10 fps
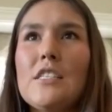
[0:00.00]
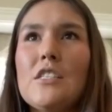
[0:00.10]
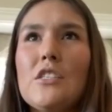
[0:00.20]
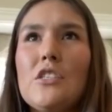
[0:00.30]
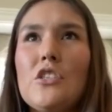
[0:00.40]

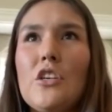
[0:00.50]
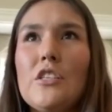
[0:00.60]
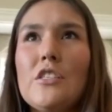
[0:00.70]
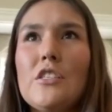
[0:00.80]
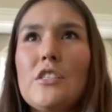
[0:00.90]
is
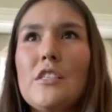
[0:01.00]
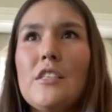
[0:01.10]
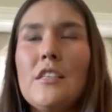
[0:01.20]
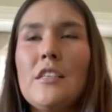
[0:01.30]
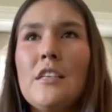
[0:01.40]

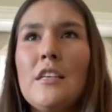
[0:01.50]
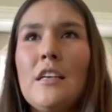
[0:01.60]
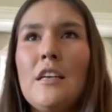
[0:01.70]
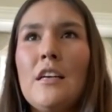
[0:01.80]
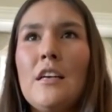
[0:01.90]
just,
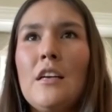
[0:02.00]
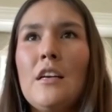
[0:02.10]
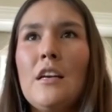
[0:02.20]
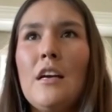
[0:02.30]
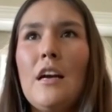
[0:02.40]

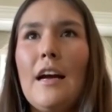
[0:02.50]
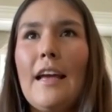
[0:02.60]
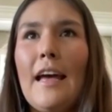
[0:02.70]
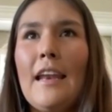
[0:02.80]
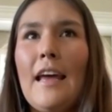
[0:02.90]

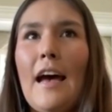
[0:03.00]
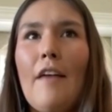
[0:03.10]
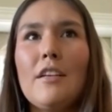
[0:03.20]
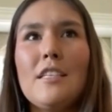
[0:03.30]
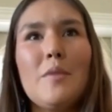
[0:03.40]
again,
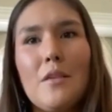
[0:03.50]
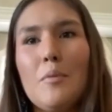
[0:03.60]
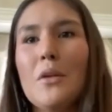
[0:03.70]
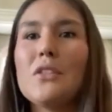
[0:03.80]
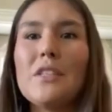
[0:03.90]
having to be
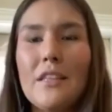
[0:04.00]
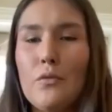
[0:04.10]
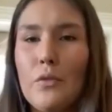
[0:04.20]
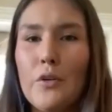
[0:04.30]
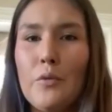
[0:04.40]
the person in
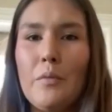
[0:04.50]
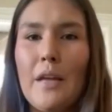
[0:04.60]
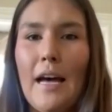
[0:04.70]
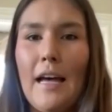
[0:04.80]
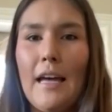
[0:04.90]
the room
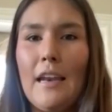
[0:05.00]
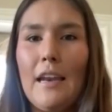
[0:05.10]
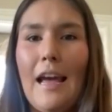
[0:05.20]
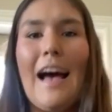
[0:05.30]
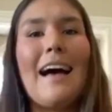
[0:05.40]
that
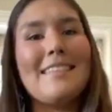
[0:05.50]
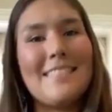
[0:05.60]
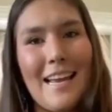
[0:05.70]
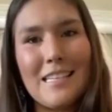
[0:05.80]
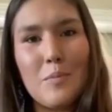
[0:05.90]
has
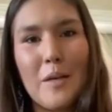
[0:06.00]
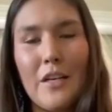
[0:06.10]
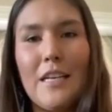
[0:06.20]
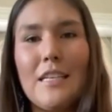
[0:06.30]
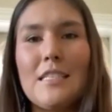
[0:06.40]
that
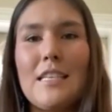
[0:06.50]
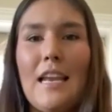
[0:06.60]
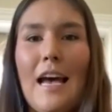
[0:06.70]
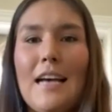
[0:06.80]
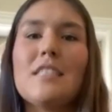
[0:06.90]
experience
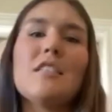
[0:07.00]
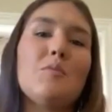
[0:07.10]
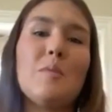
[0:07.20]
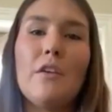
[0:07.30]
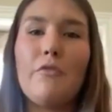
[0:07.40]
and has to
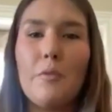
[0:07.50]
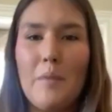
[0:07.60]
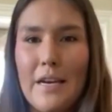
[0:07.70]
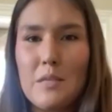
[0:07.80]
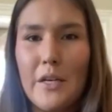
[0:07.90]
speak from
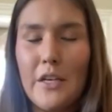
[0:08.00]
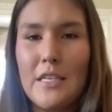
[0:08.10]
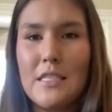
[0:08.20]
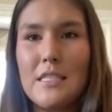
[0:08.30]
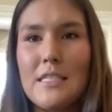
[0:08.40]
that
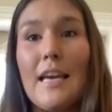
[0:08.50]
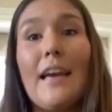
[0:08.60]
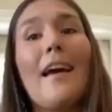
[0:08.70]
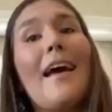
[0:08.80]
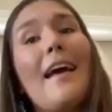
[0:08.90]
experience and
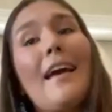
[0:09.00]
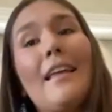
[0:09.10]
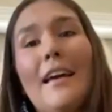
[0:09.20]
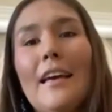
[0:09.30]
say, hey,